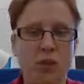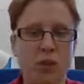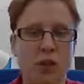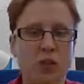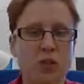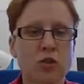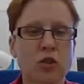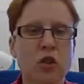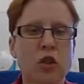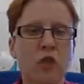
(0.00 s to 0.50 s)
So
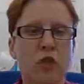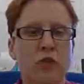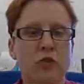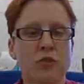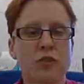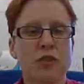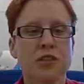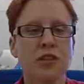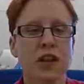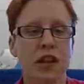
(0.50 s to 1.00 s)
that's a whole
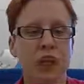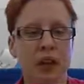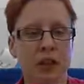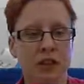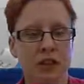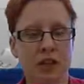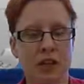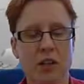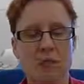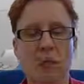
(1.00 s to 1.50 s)
different thing,
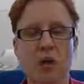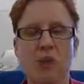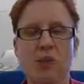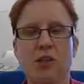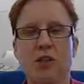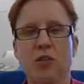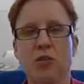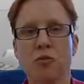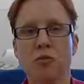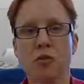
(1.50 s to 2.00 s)
and that's why you
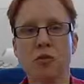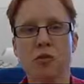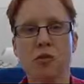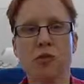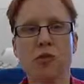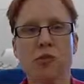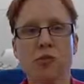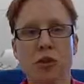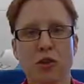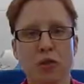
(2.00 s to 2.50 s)
need to
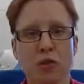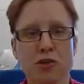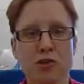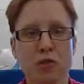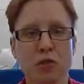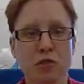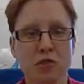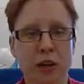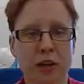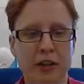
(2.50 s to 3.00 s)
review
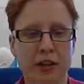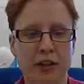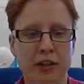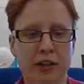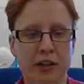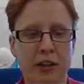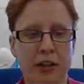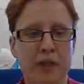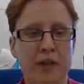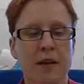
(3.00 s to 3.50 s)
literature
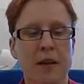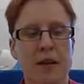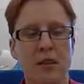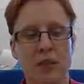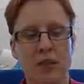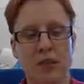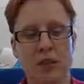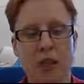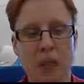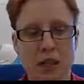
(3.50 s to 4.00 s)
critically.
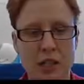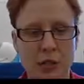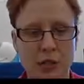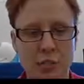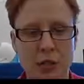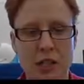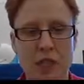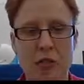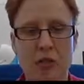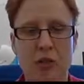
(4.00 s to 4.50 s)
So that is
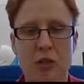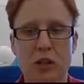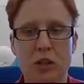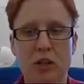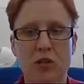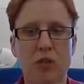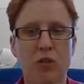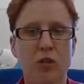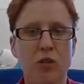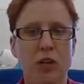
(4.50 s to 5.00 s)
where you
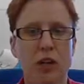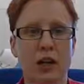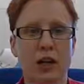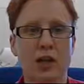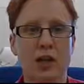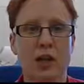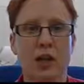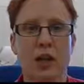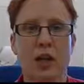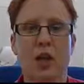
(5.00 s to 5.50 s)
need to look
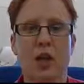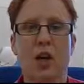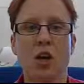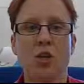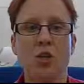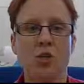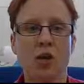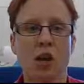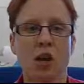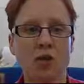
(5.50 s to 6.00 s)
at.
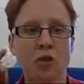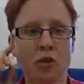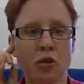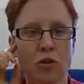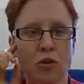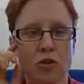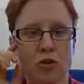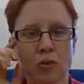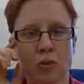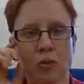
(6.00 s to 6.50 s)
So how
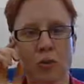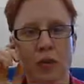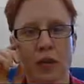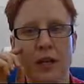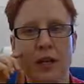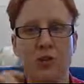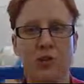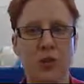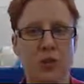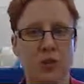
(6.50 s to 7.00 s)
do you
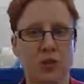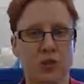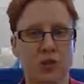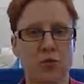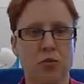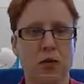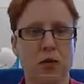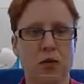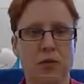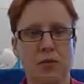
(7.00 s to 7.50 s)
formulate a
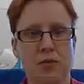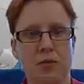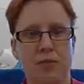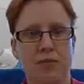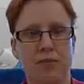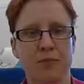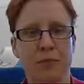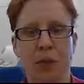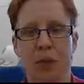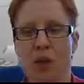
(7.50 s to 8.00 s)
research question?